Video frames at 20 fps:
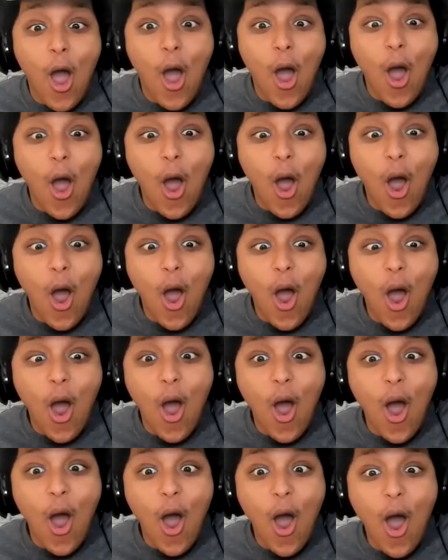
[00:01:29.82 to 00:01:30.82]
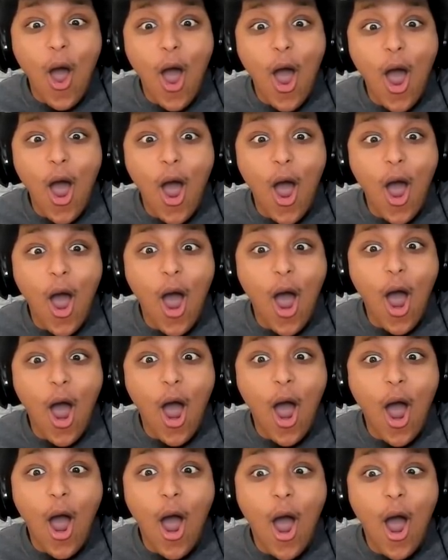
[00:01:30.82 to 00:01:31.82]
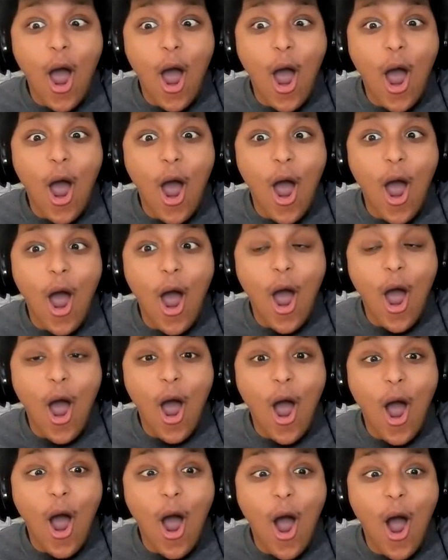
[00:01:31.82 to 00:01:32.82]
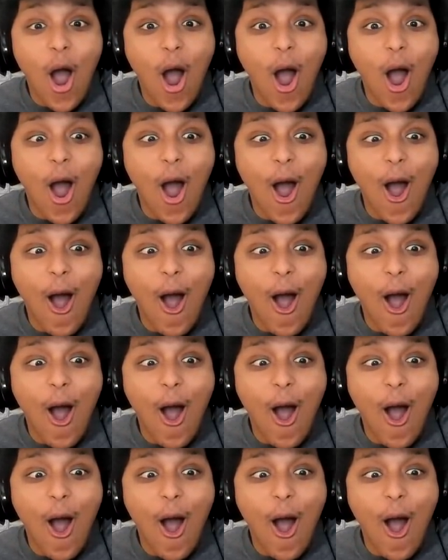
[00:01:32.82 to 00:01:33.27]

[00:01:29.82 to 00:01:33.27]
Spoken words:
Nothing is said.